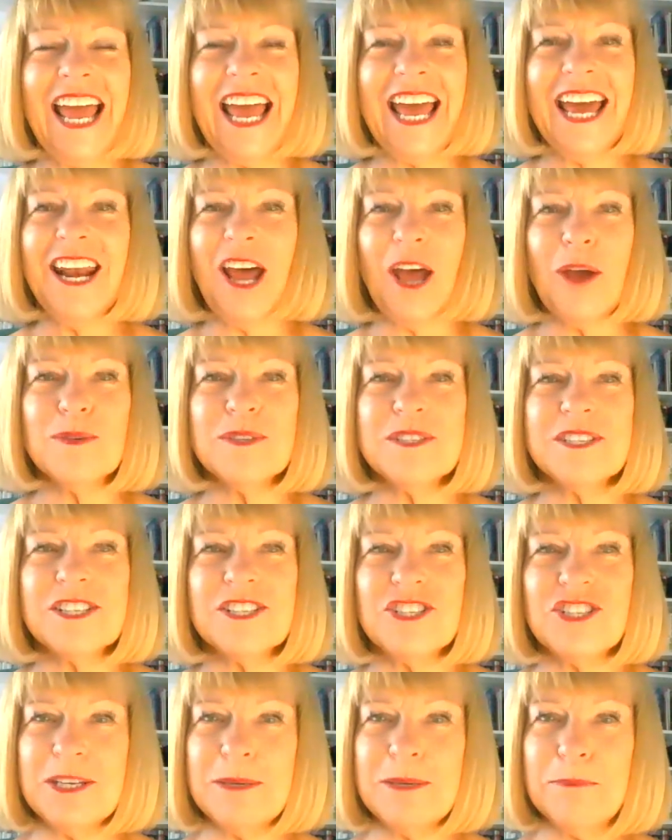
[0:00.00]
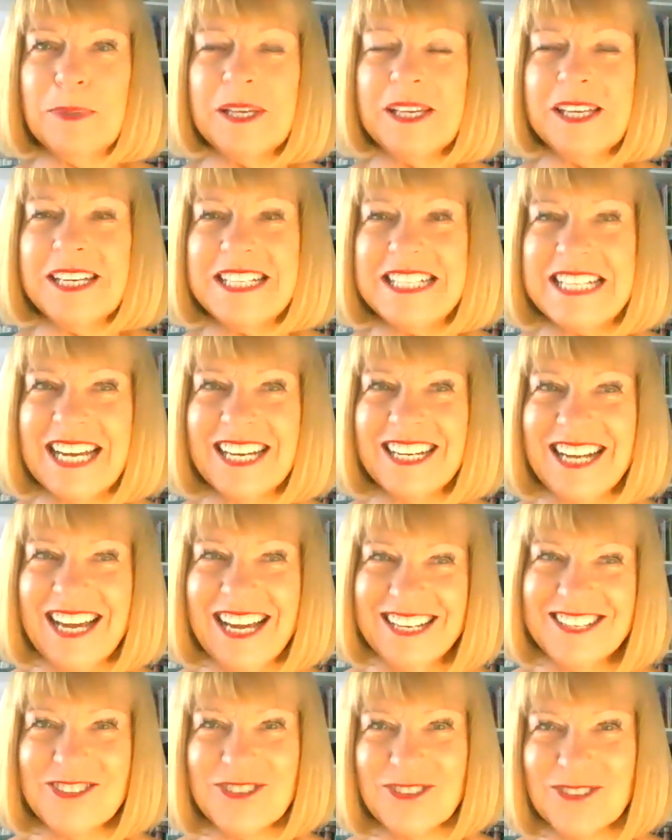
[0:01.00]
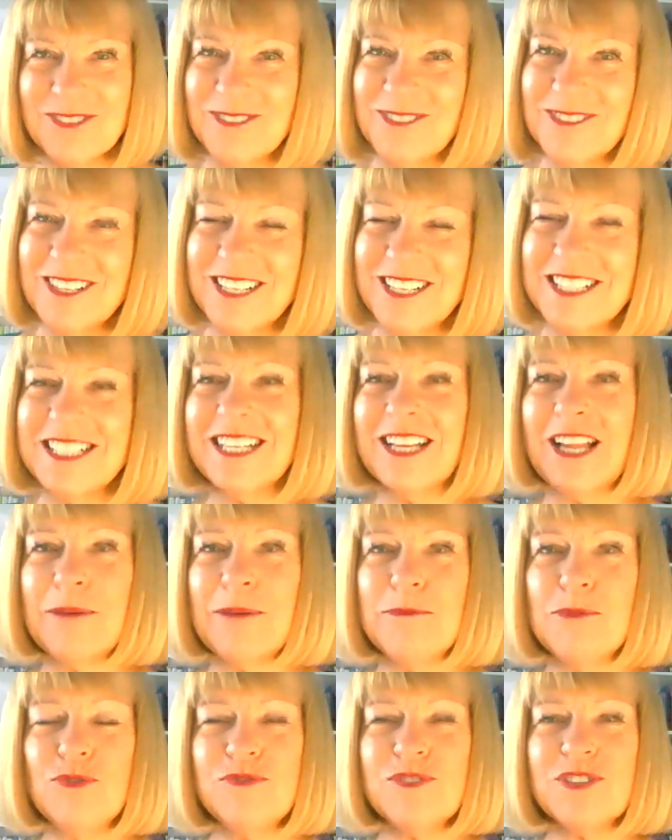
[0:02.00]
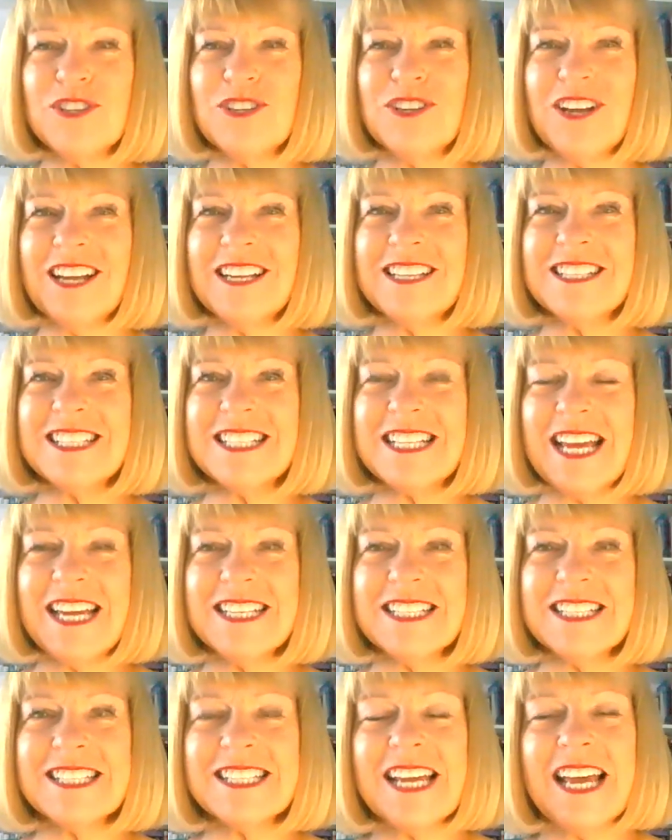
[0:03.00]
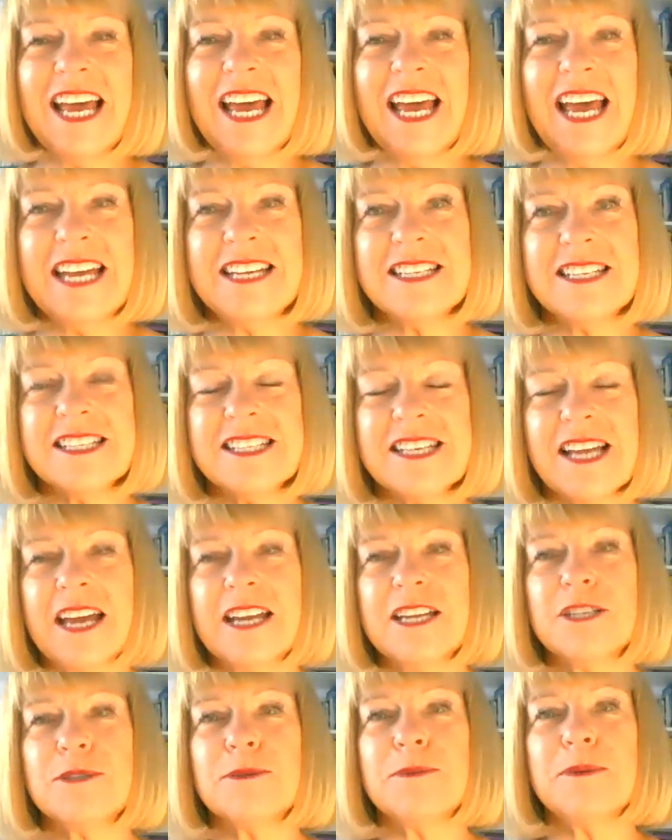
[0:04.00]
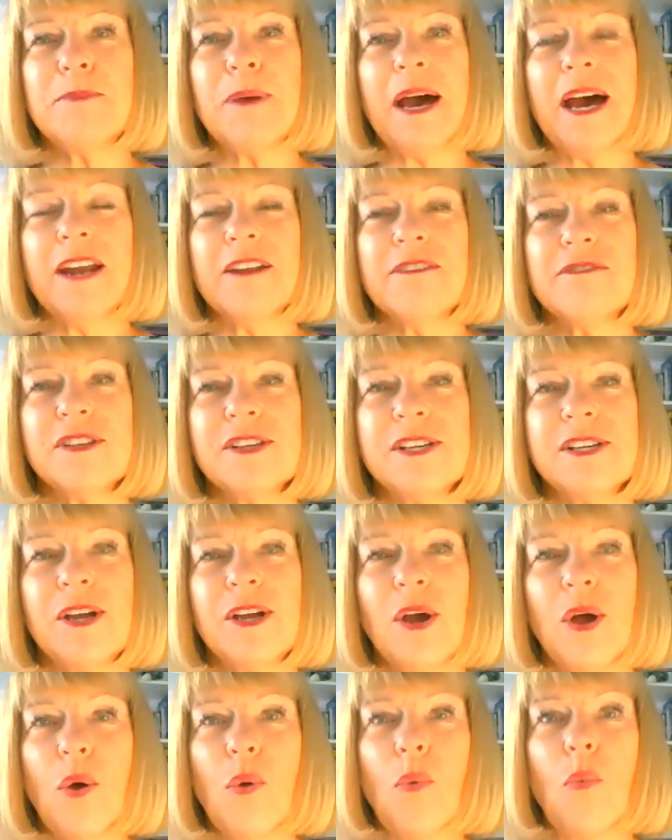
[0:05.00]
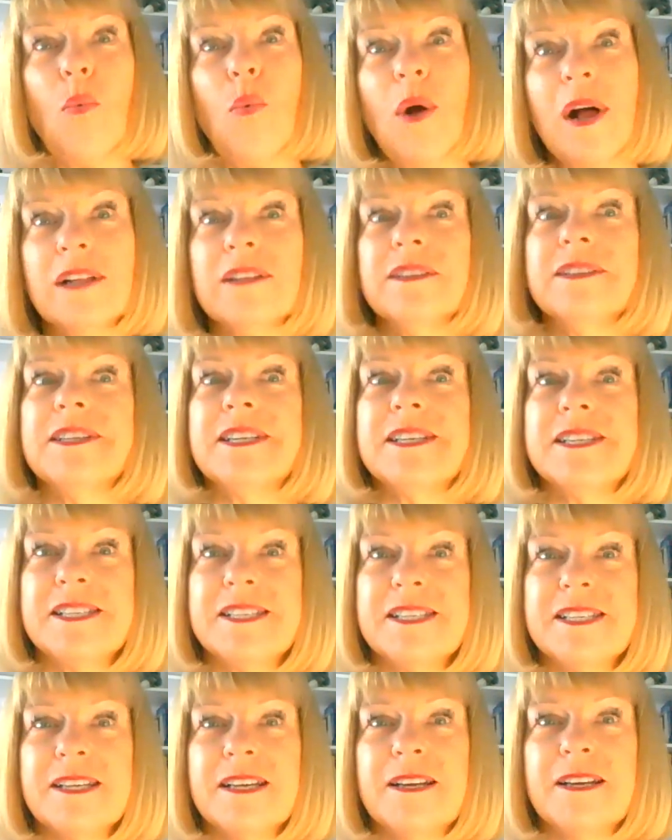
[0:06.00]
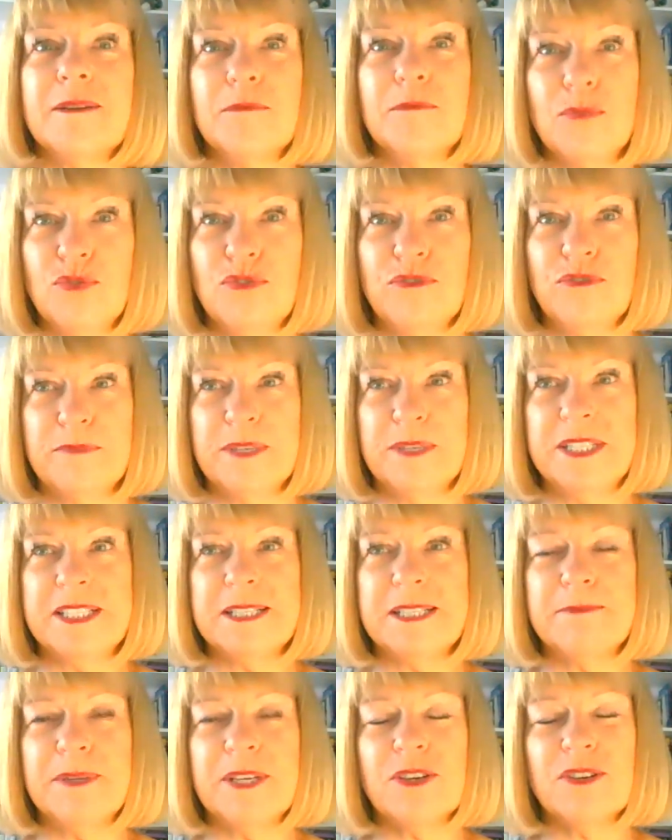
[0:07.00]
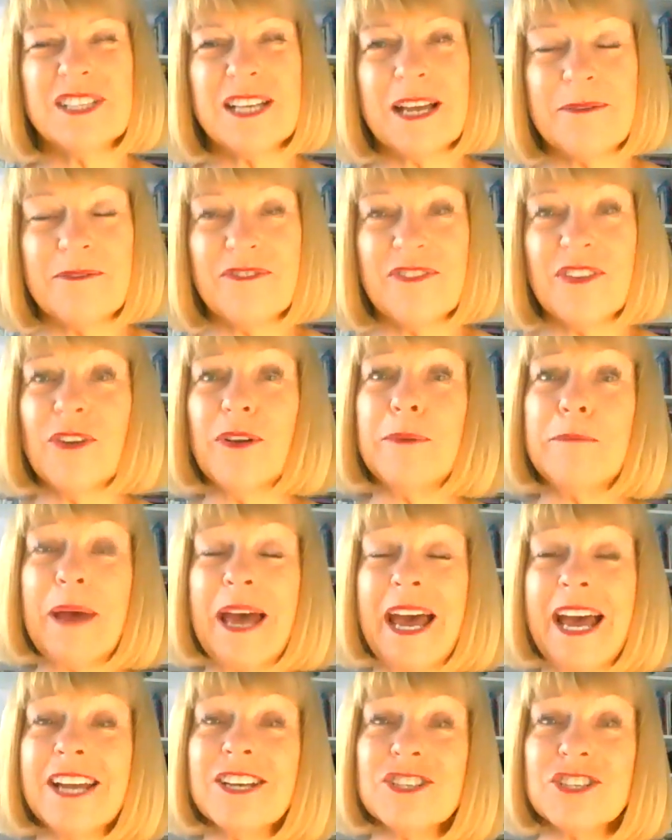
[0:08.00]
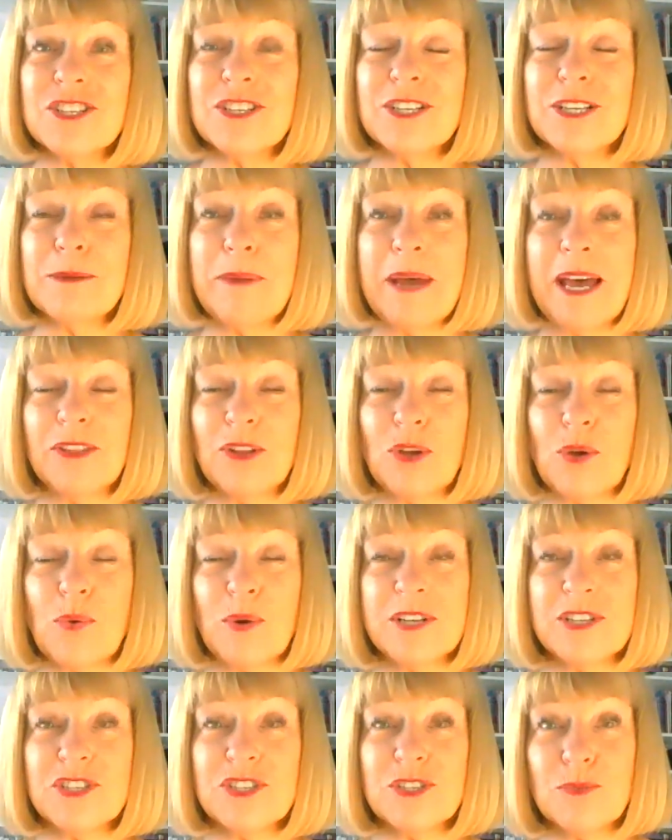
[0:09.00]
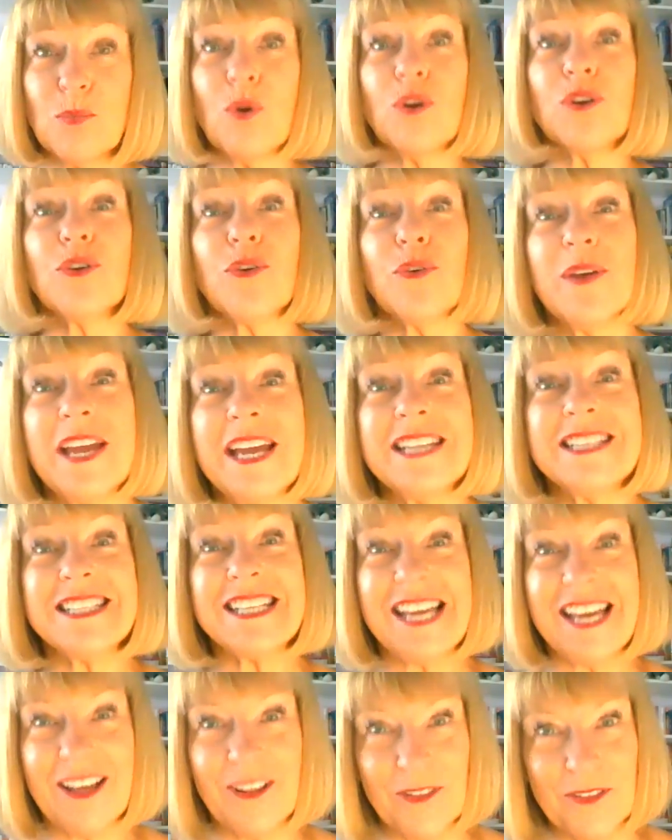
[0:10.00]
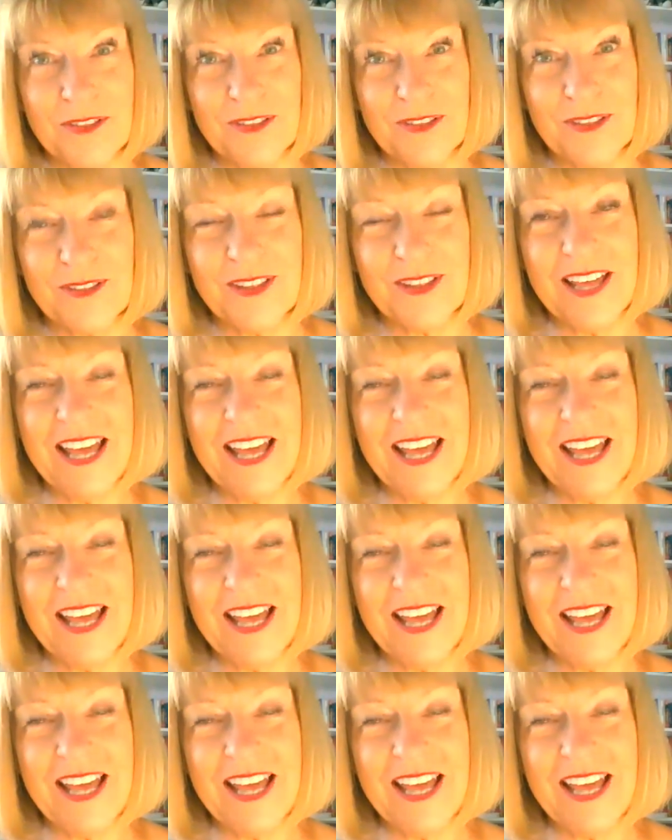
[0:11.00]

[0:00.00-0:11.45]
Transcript: And I was a GP down under until I moved to the United States and decided to be part of the wellness movement because I'm very passionate about the question what creates health?